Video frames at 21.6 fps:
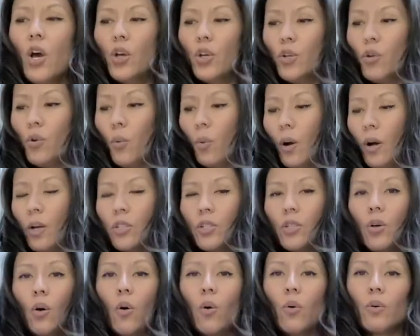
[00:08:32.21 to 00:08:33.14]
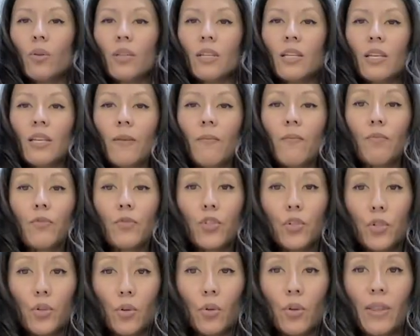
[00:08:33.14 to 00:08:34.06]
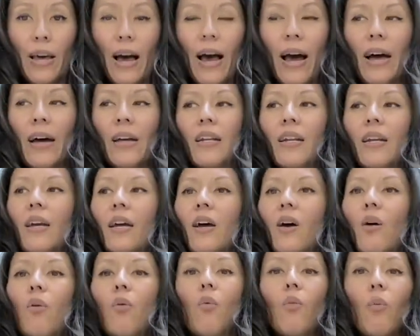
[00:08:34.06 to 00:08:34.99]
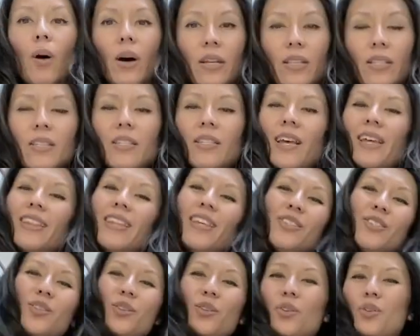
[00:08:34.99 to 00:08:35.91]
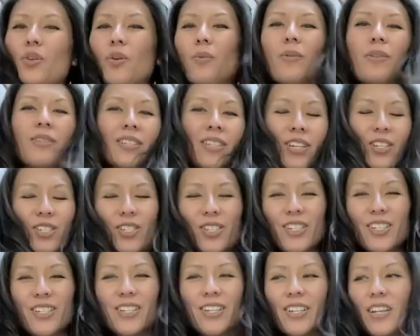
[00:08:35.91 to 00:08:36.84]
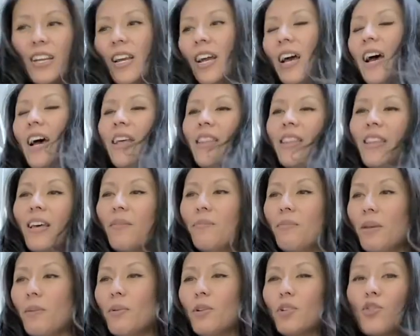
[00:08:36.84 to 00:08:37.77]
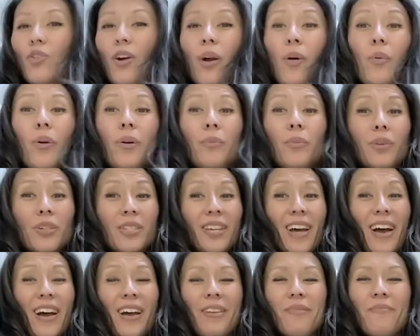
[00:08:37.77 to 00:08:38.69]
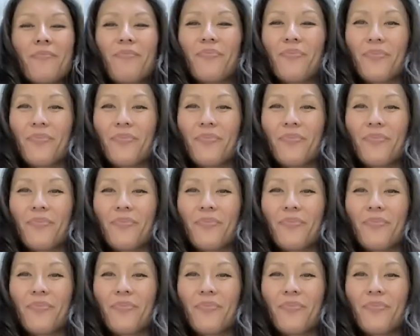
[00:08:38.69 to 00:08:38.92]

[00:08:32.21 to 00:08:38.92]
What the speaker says: you want to only do that once and then do your normal session, and then maybe try 1 more time